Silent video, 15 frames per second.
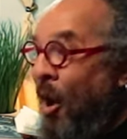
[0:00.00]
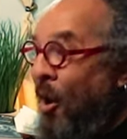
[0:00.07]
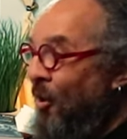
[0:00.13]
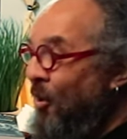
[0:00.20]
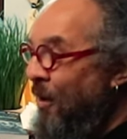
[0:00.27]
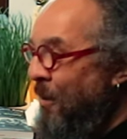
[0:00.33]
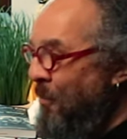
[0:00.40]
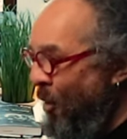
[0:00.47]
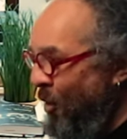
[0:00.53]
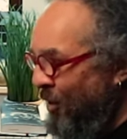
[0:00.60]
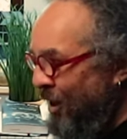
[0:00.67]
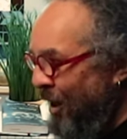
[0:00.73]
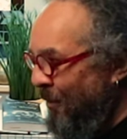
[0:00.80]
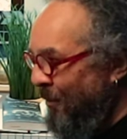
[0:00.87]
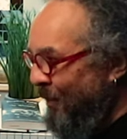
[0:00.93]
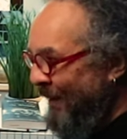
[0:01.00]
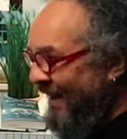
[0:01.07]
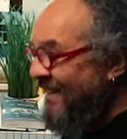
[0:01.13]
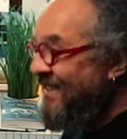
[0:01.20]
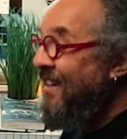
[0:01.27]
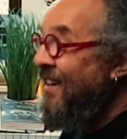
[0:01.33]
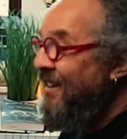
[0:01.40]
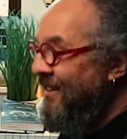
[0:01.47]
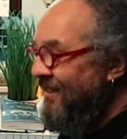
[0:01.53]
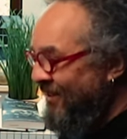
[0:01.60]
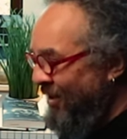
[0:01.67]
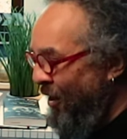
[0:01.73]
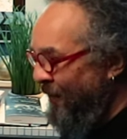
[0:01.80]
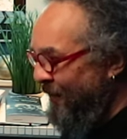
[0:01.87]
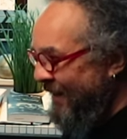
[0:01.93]
longer and more complex
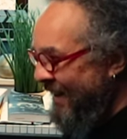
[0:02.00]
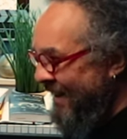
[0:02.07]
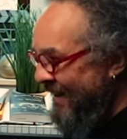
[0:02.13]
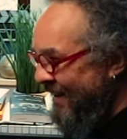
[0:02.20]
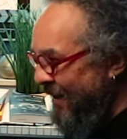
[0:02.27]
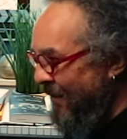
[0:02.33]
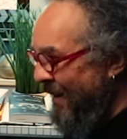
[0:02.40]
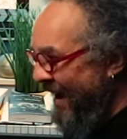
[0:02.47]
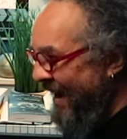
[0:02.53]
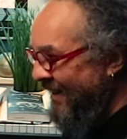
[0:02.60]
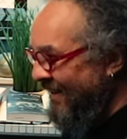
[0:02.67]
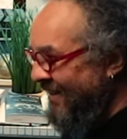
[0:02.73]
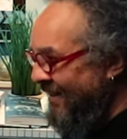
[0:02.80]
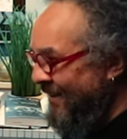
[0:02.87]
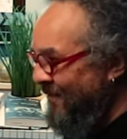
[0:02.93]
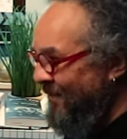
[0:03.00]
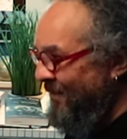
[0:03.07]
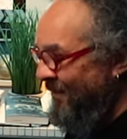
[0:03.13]
soft key commands.